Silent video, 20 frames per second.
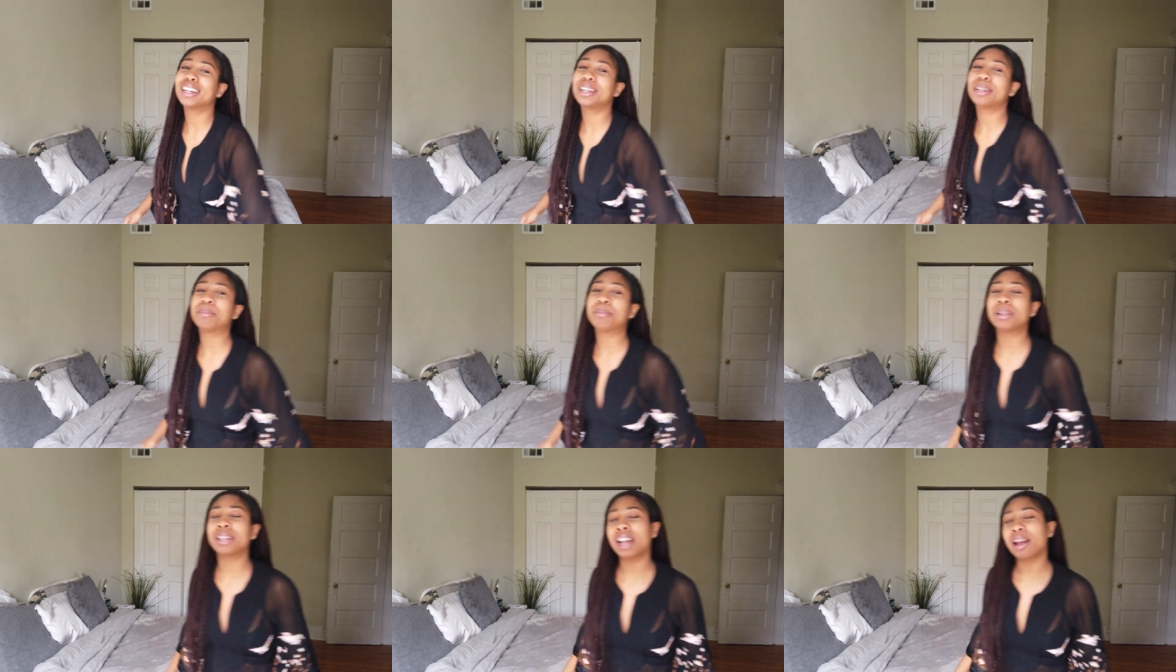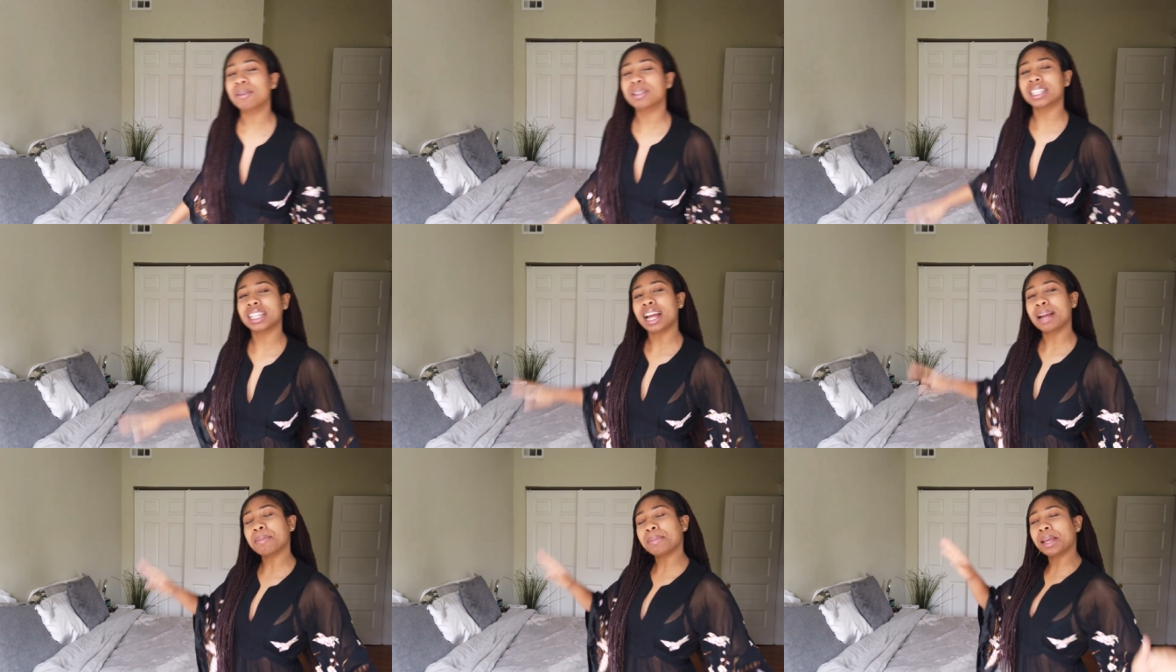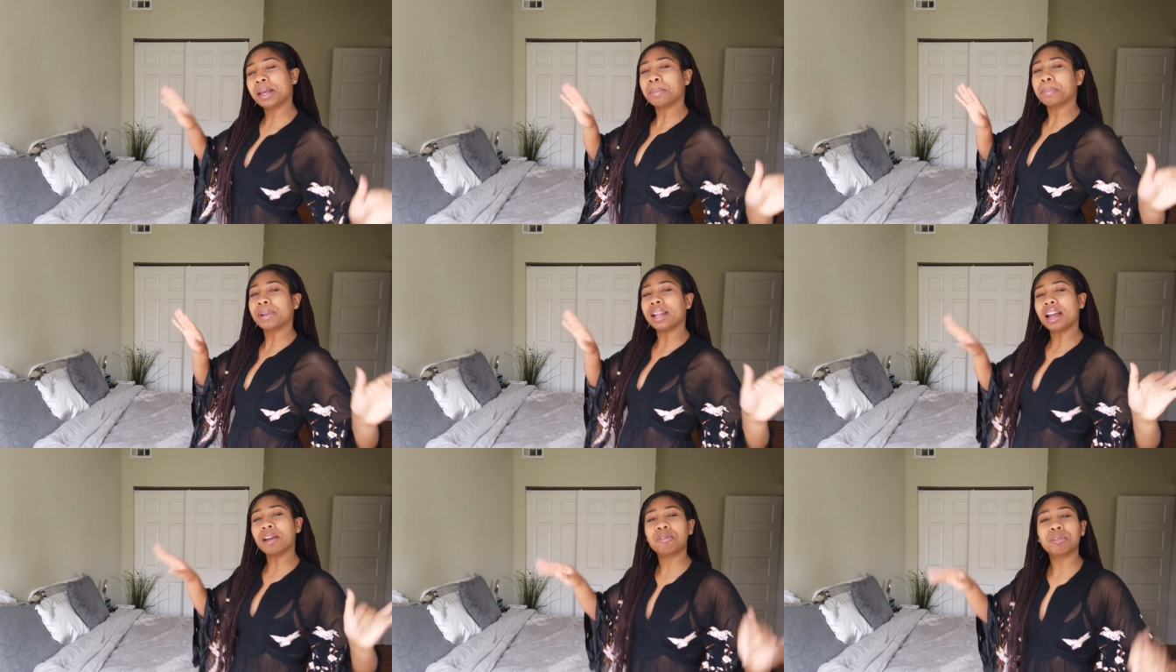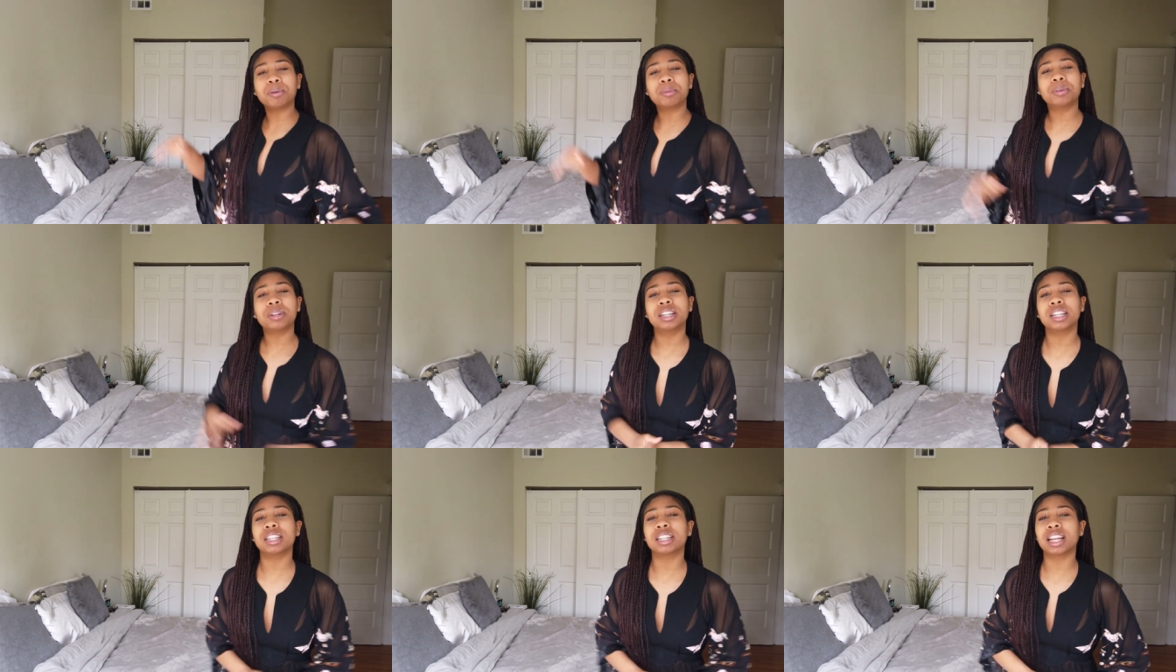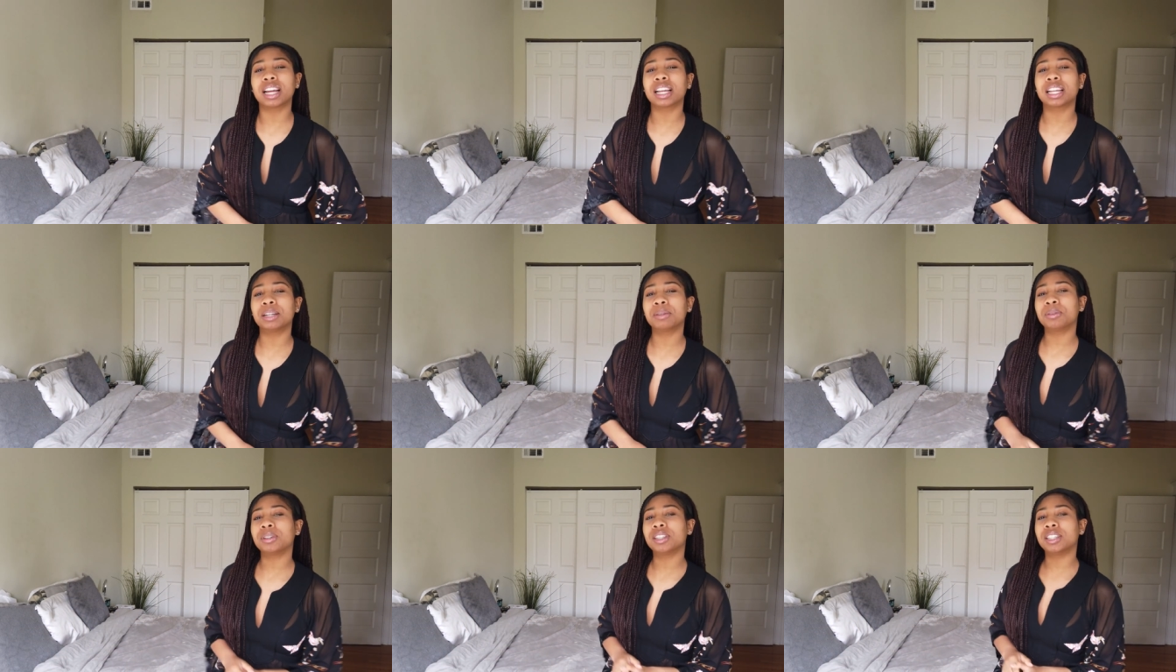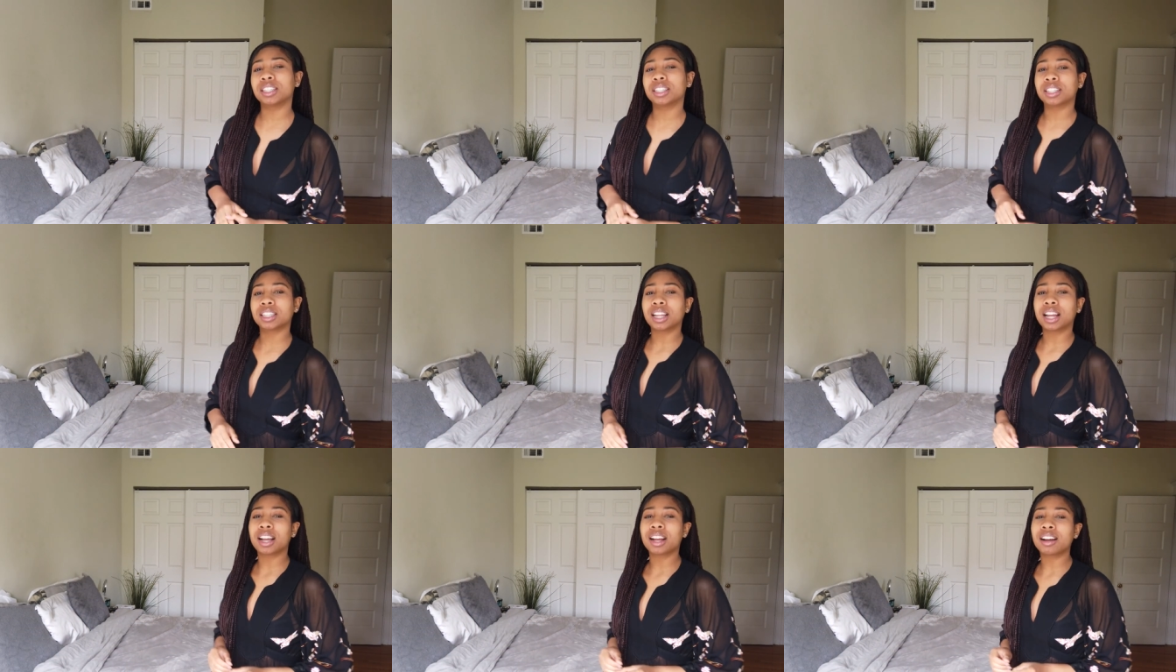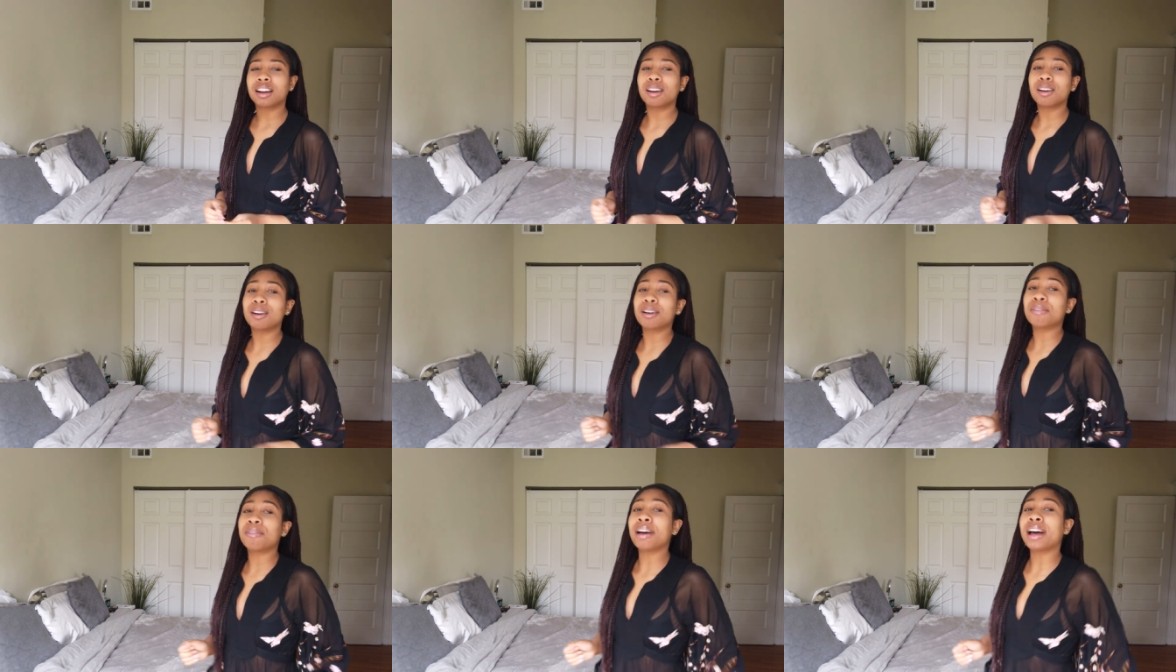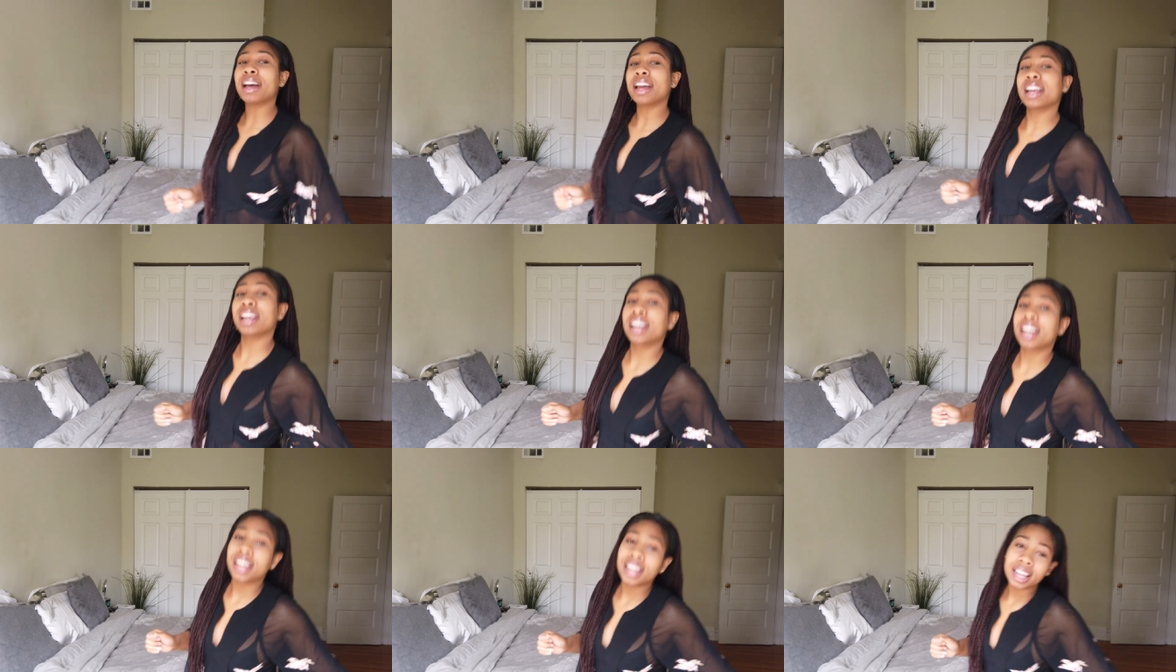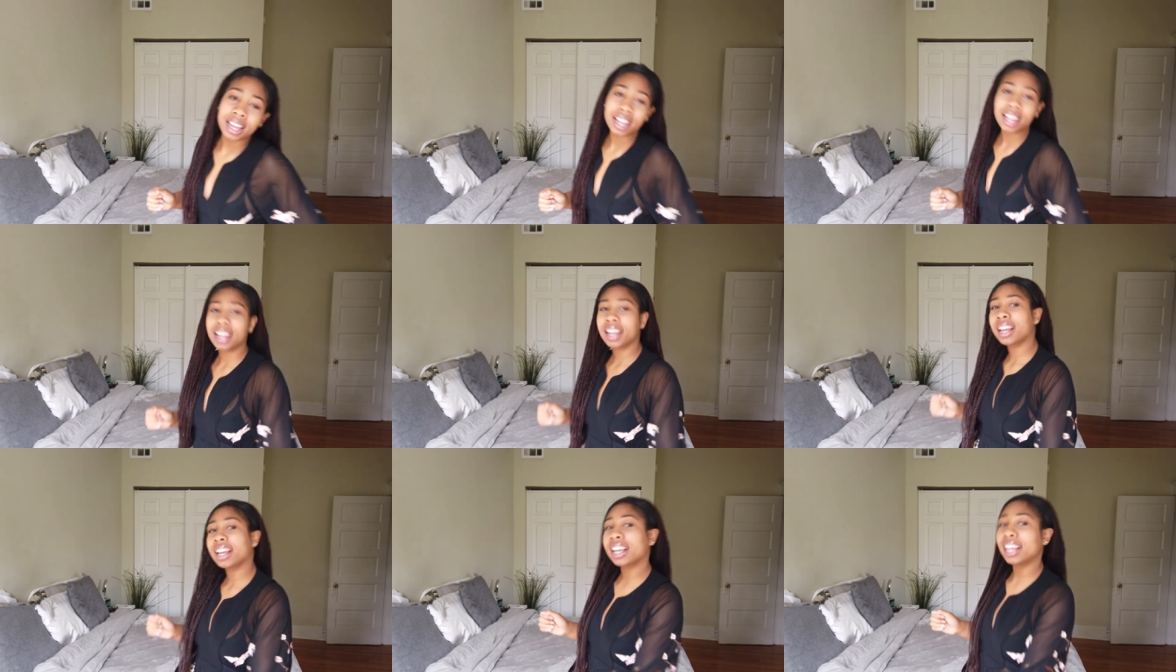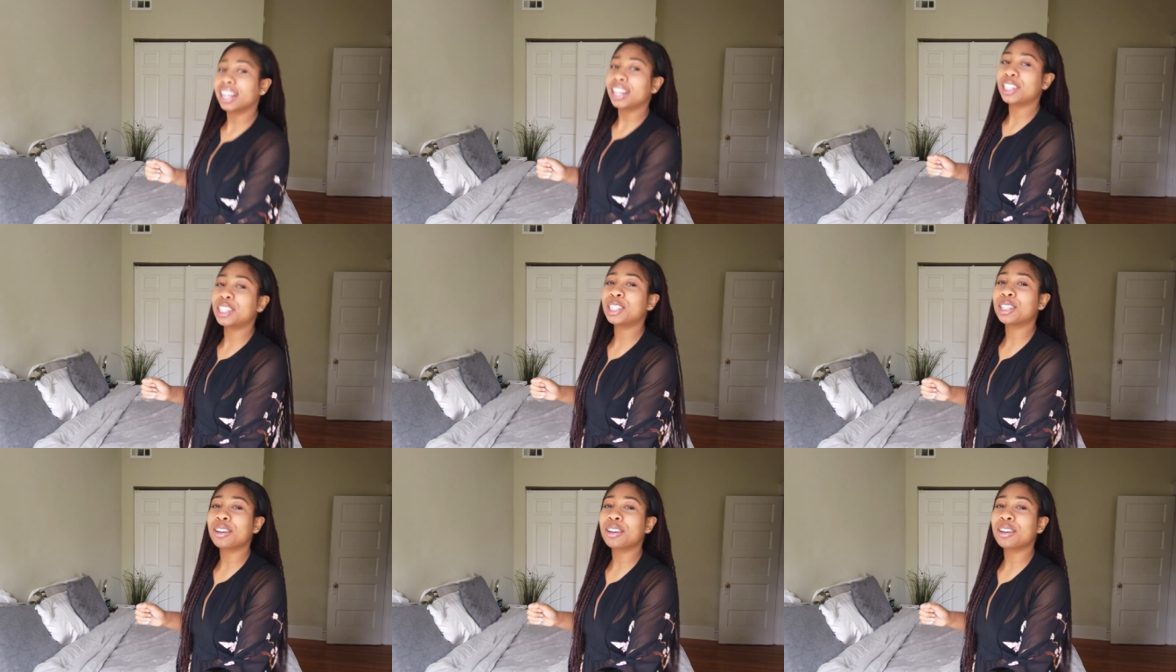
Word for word: uh, but they was like being playful with it. Like he was just like, oh, if I get a